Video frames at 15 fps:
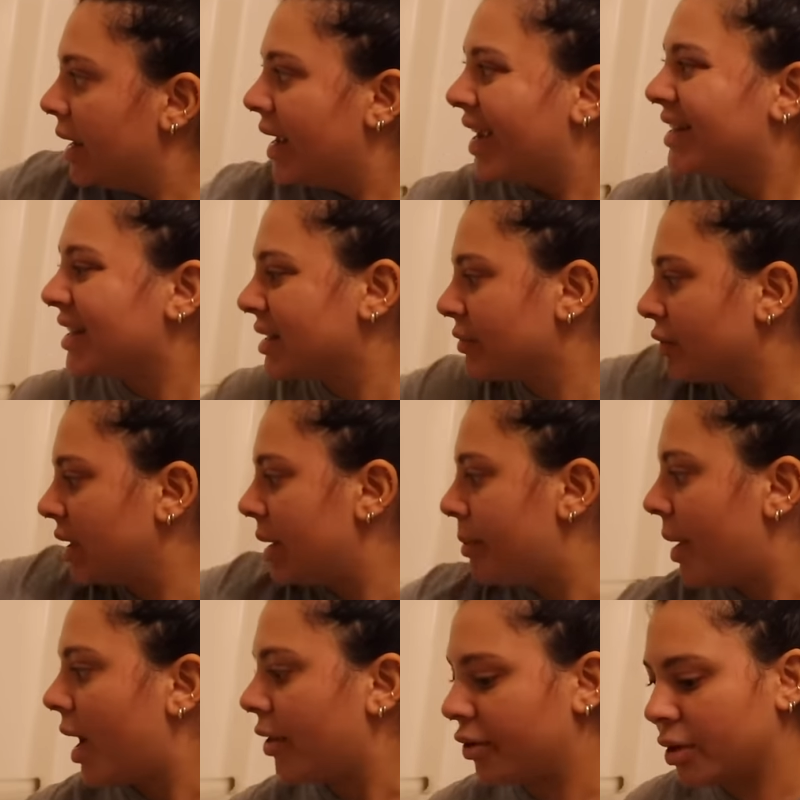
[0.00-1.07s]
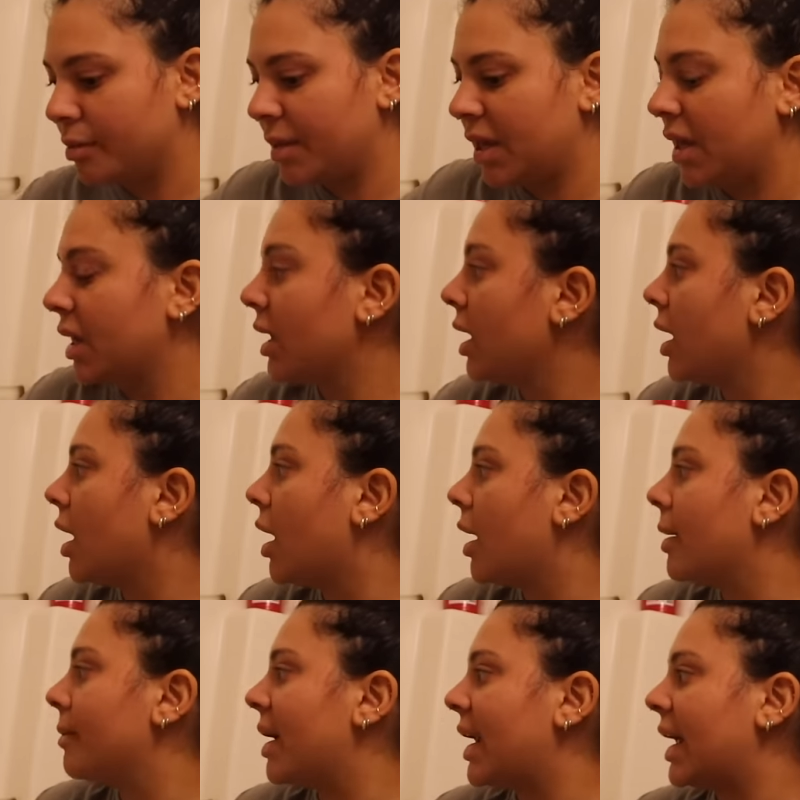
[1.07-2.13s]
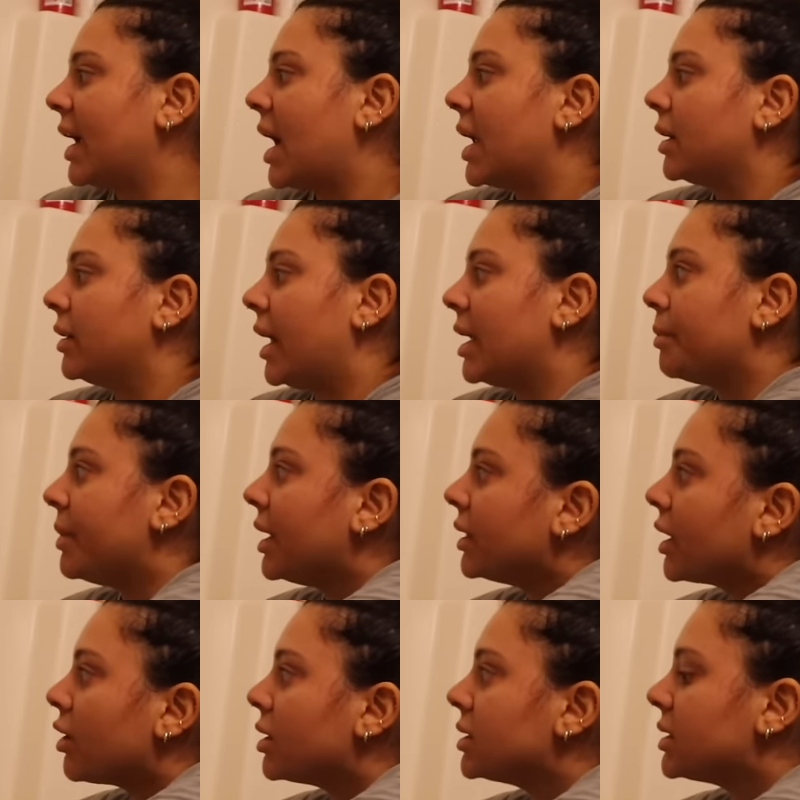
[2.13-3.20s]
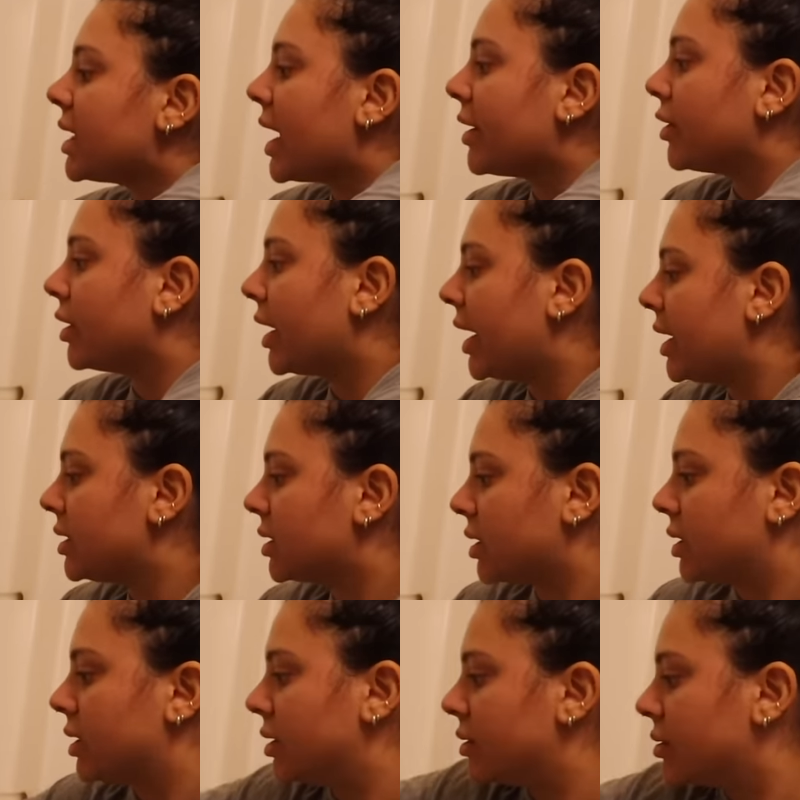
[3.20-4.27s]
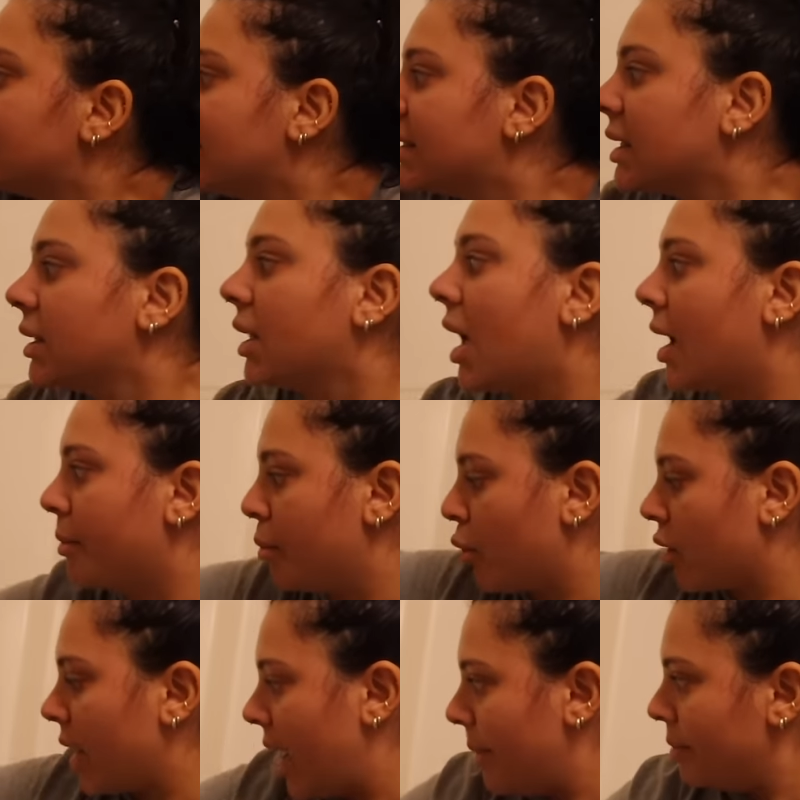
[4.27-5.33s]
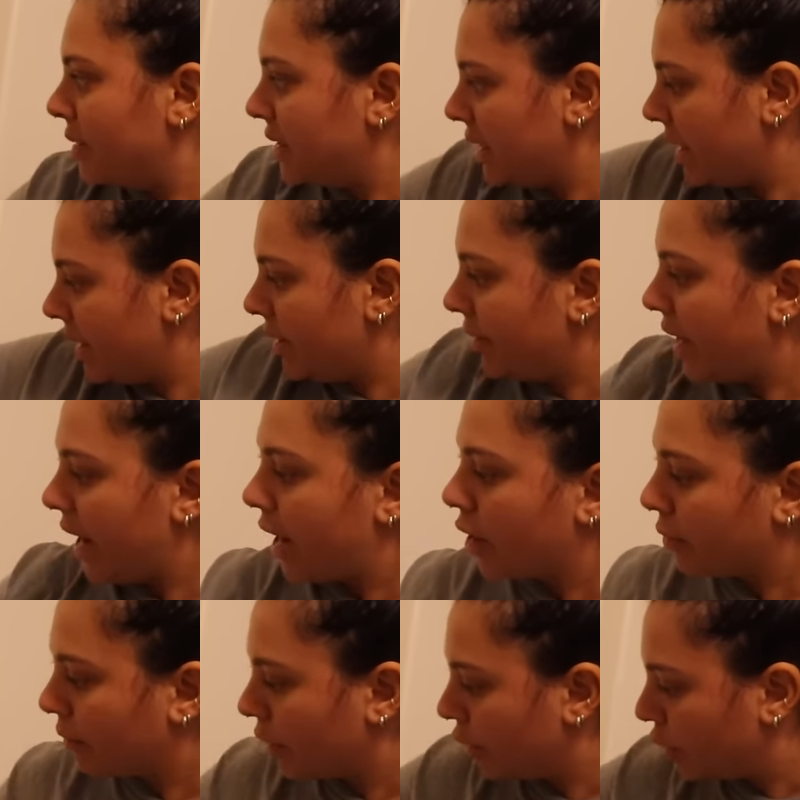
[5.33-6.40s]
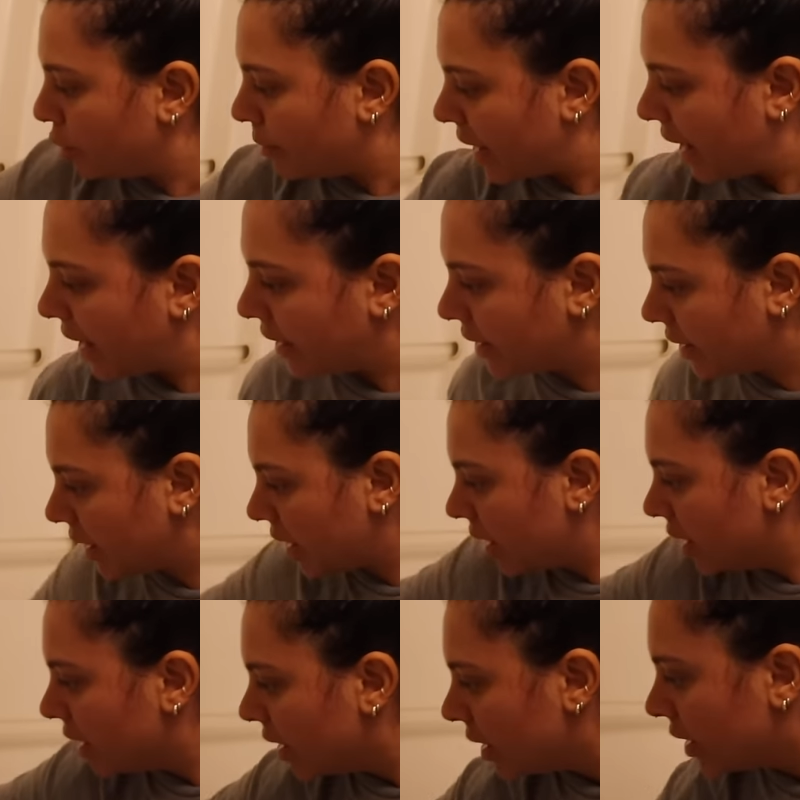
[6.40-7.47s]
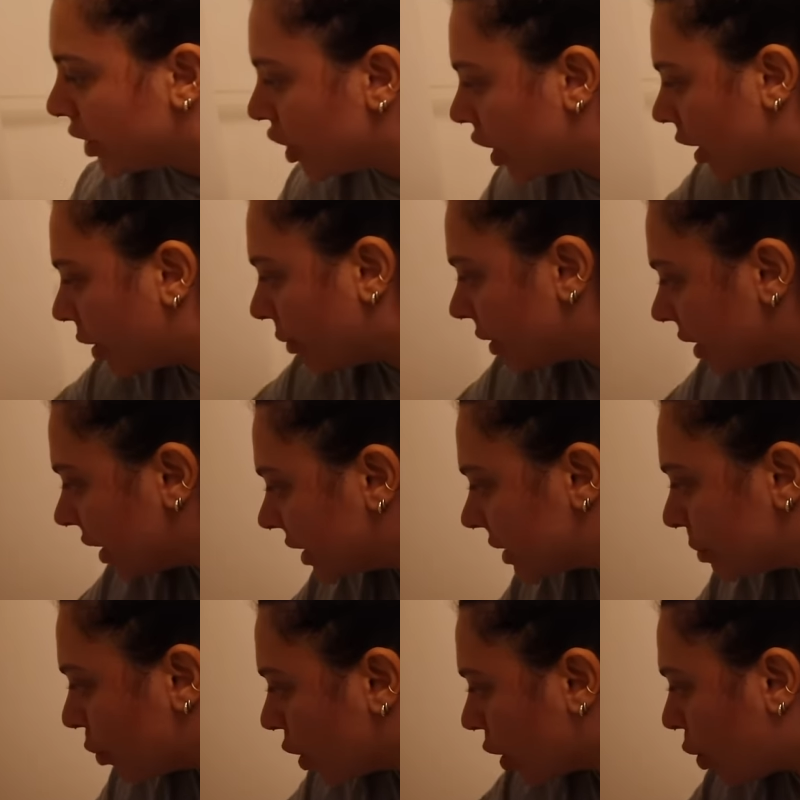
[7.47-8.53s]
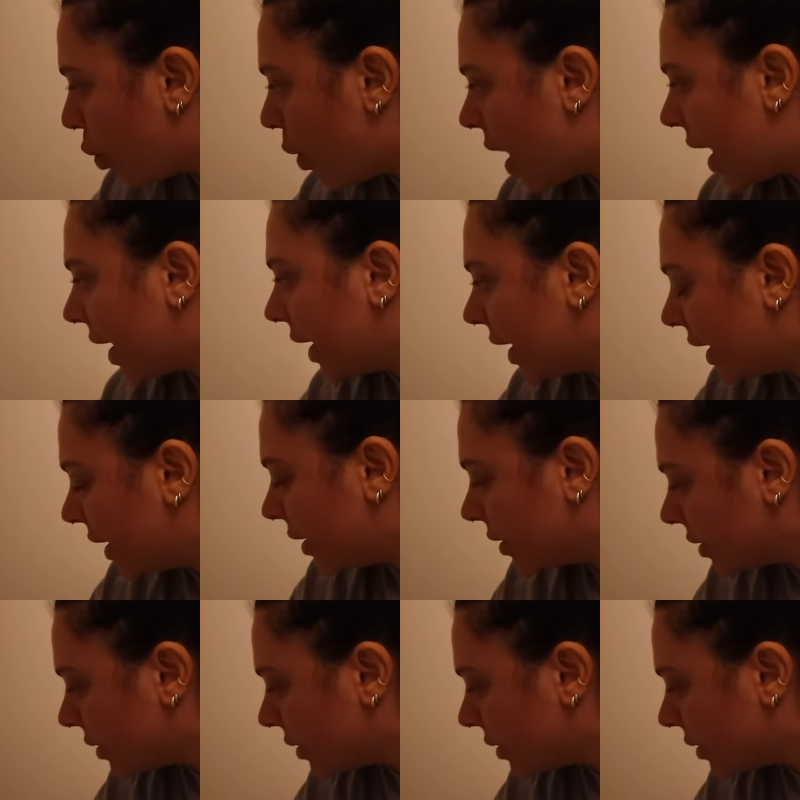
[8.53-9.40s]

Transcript: it doesn't really bother me um, and I kind of like being there on Saturdays because it's a lot more empty in the hair room and you know it's more quiet